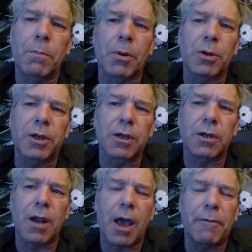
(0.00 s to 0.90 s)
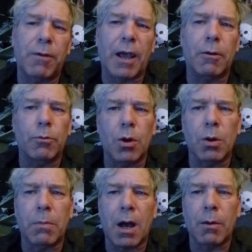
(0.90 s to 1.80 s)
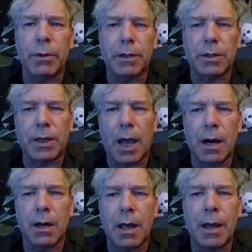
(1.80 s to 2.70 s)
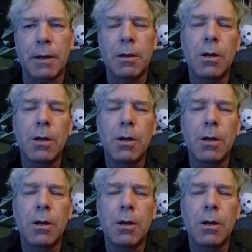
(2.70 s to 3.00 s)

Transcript: a person's life like a robot with a satellite,